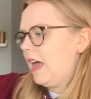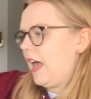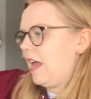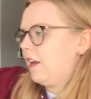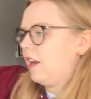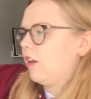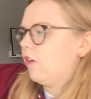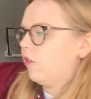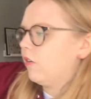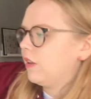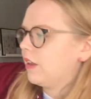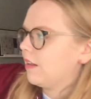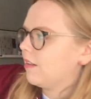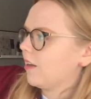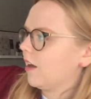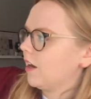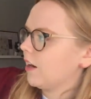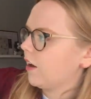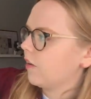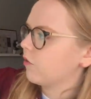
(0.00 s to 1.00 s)
And then on this
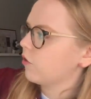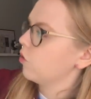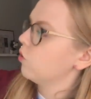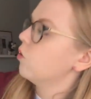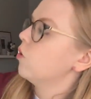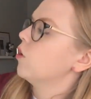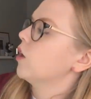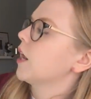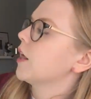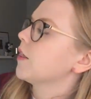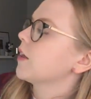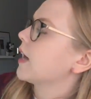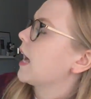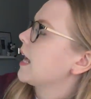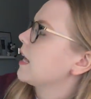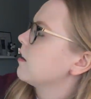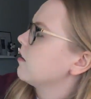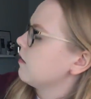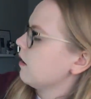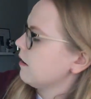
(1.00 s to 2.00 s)
side I've got all like the
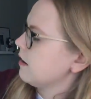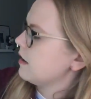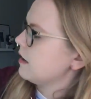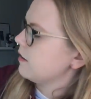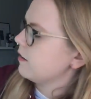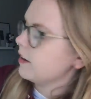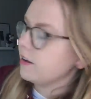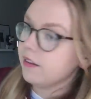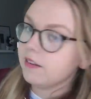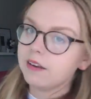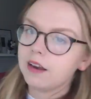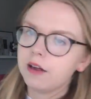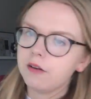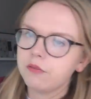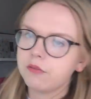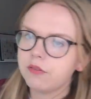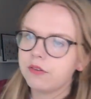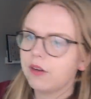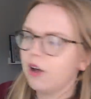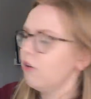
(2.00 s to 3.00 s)
case studies and
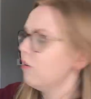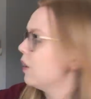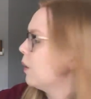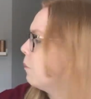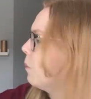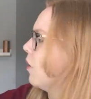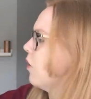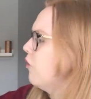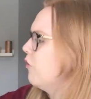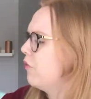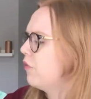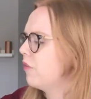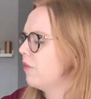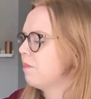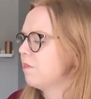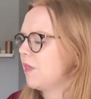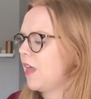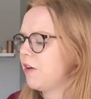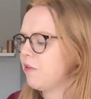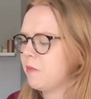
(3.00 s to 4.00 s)
stuff. Oh, Labov,
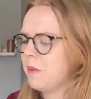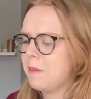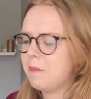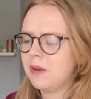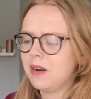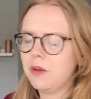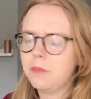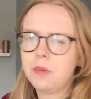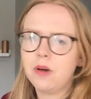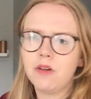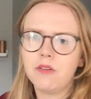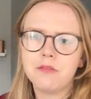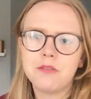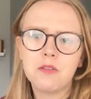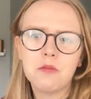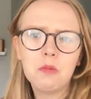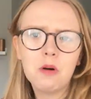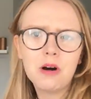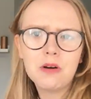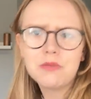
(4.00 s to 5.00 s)
I remember Labov,
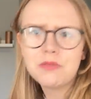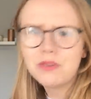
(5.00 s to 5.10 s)
what a